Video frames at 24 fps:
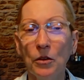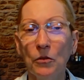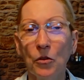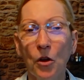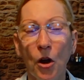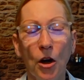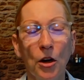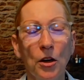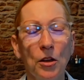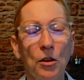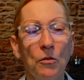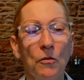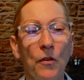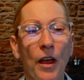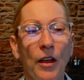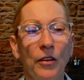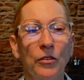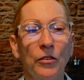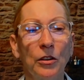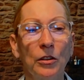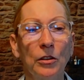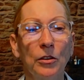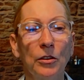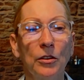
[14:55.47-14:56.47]
of
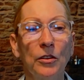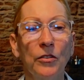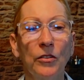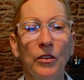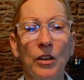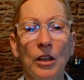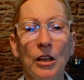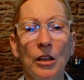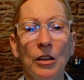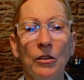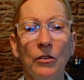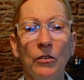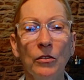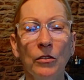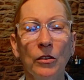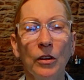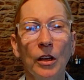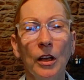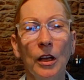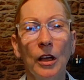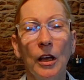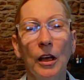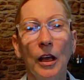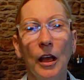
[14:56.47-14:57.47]
cardiovascular disease,
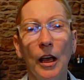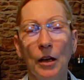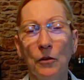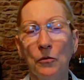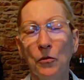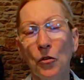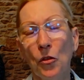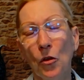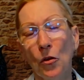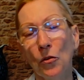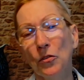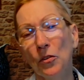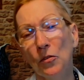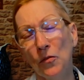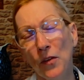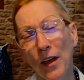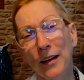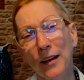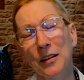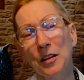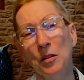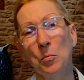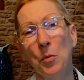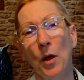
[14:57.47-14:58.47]
and for those
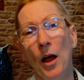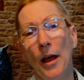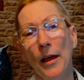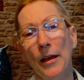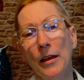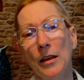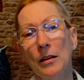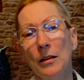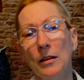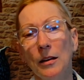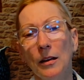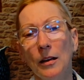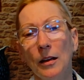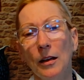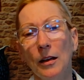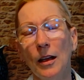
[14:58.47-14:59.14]
affected by it.